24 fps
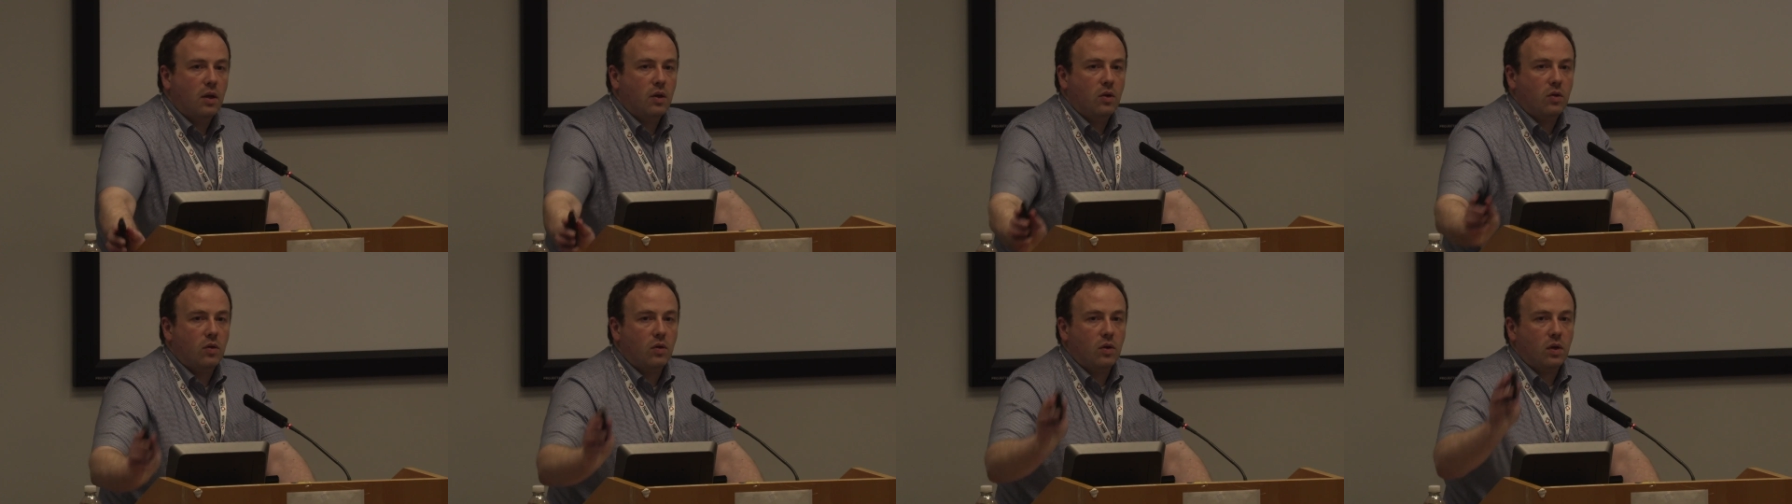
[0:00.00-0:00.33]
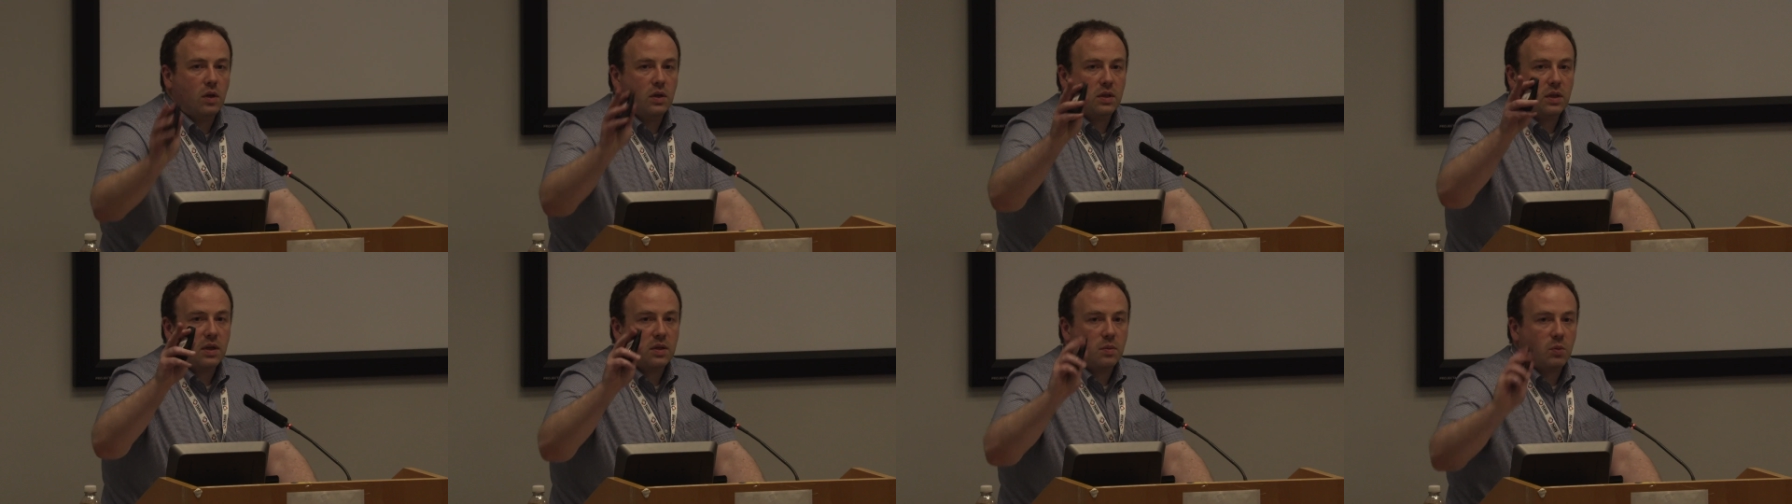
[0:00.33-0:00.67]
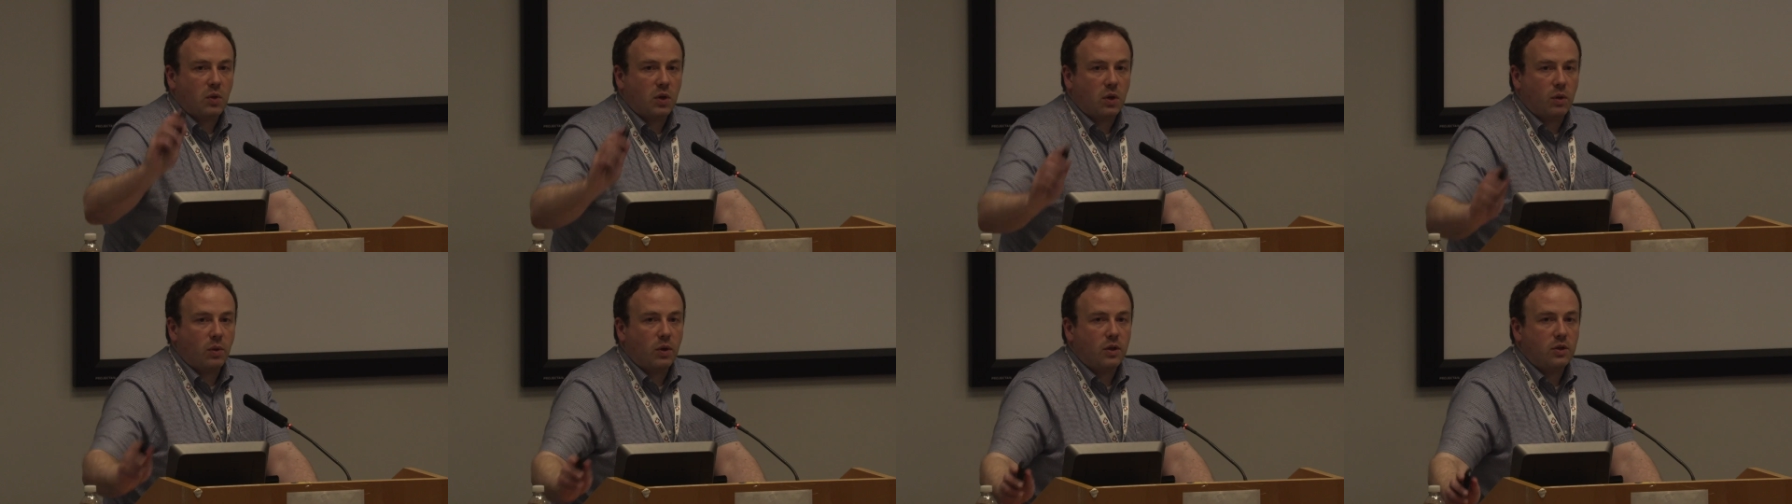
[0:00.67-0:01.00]
You guys asked
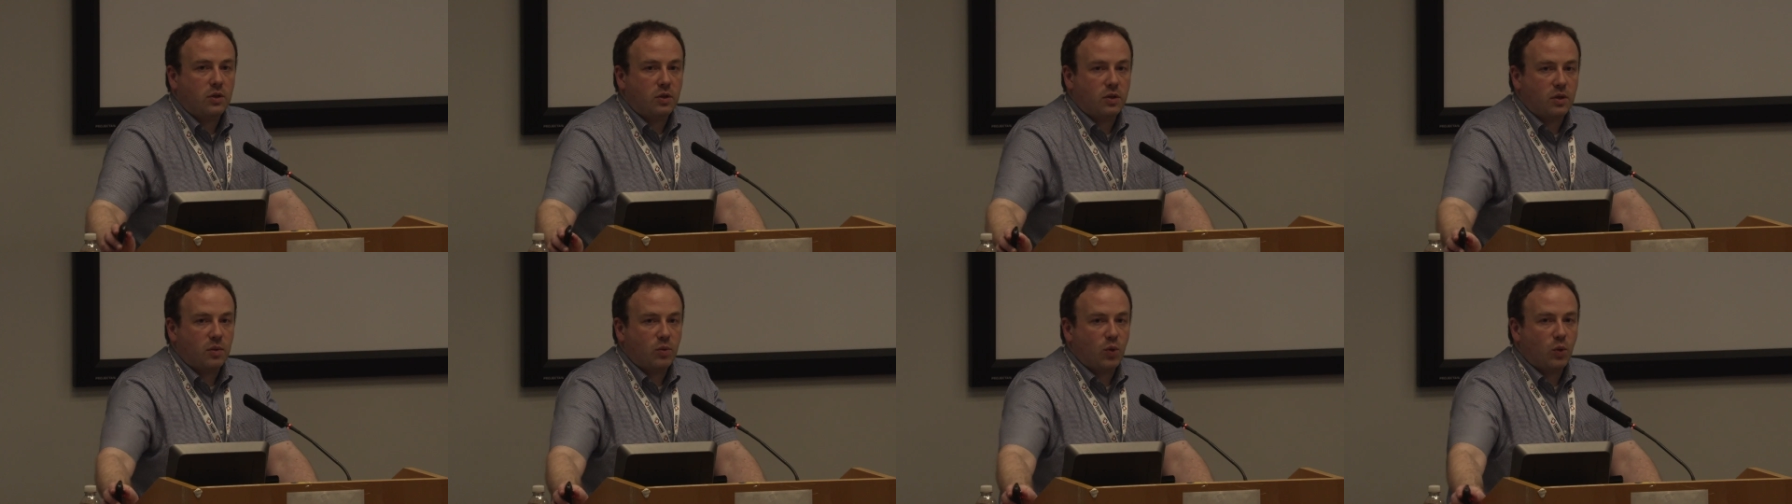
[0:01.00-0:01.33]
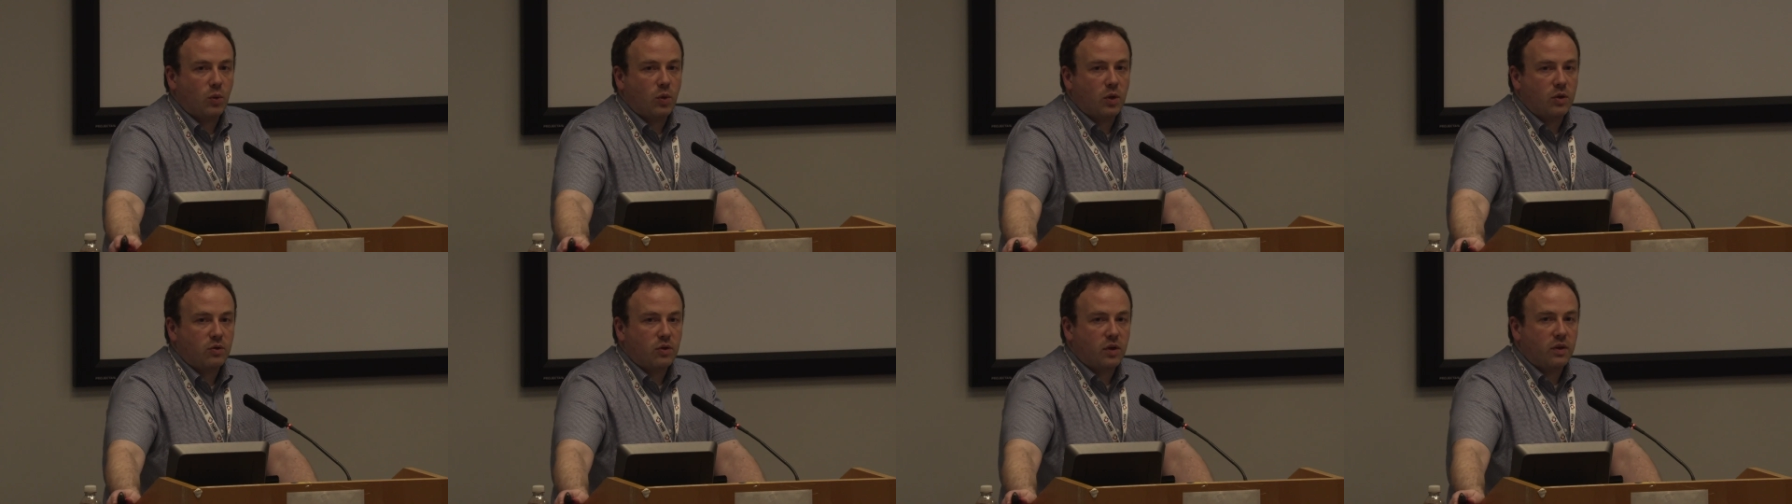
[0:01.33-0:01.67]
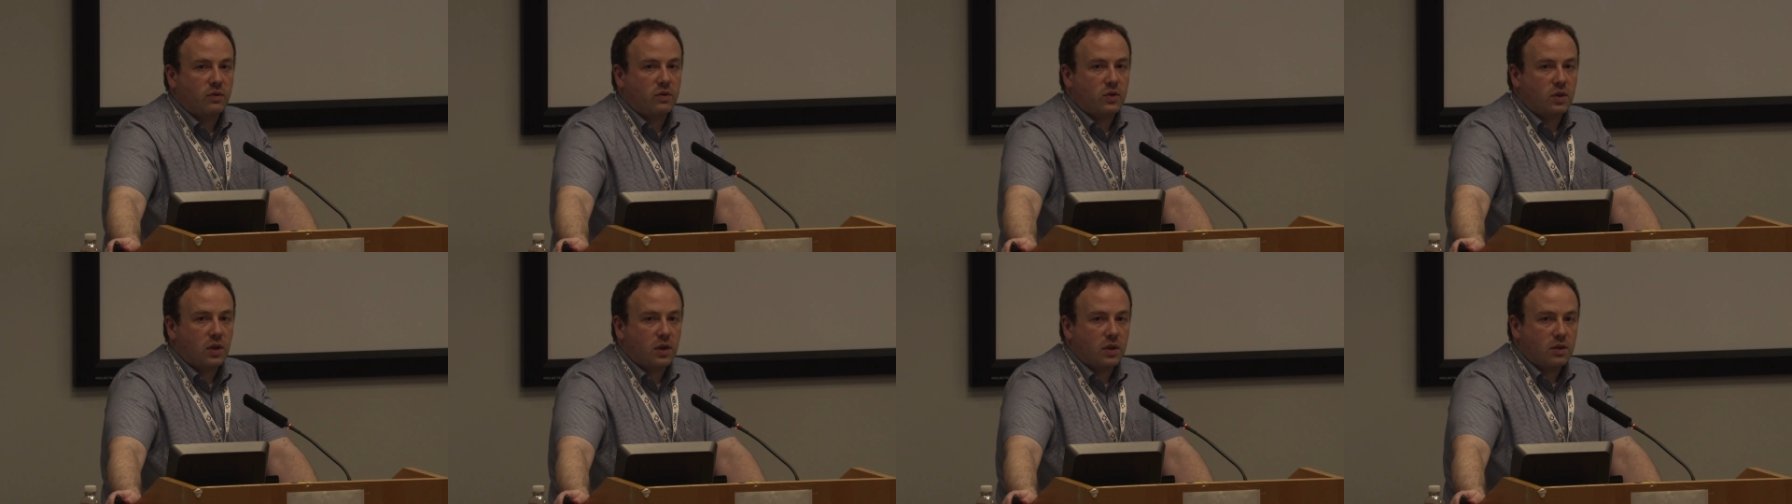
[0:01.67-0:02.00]
me a question about what
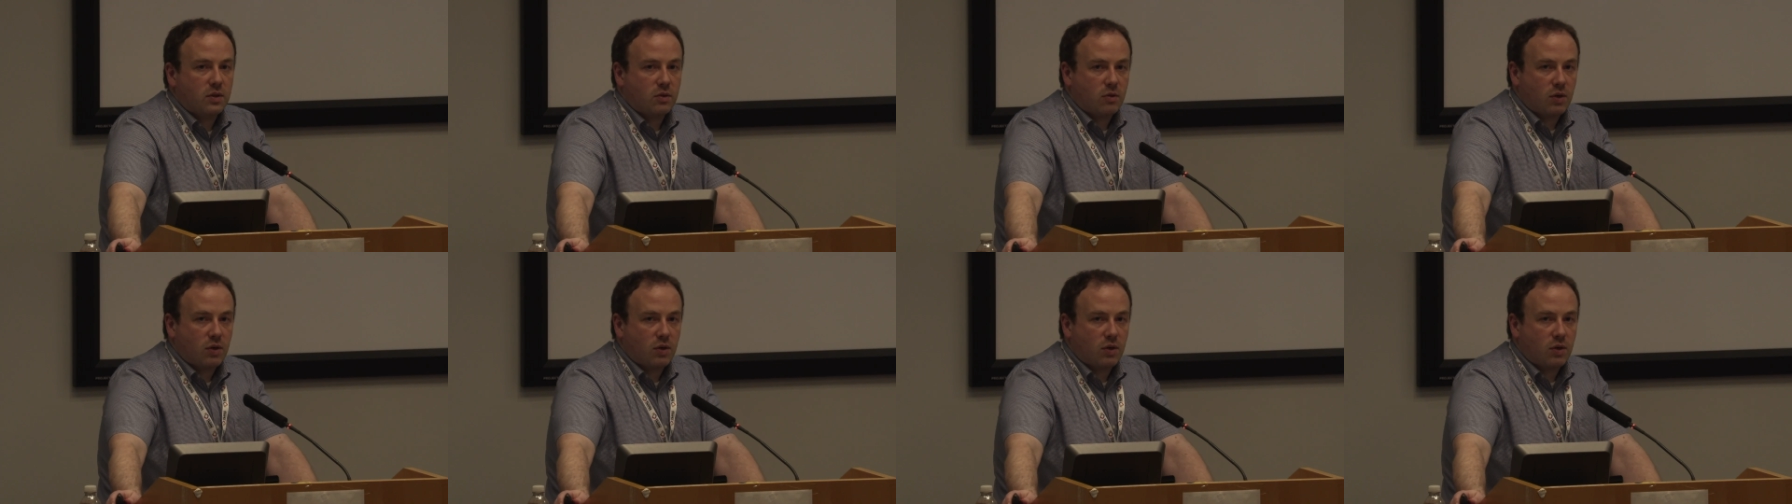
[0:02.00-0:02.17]
drives sites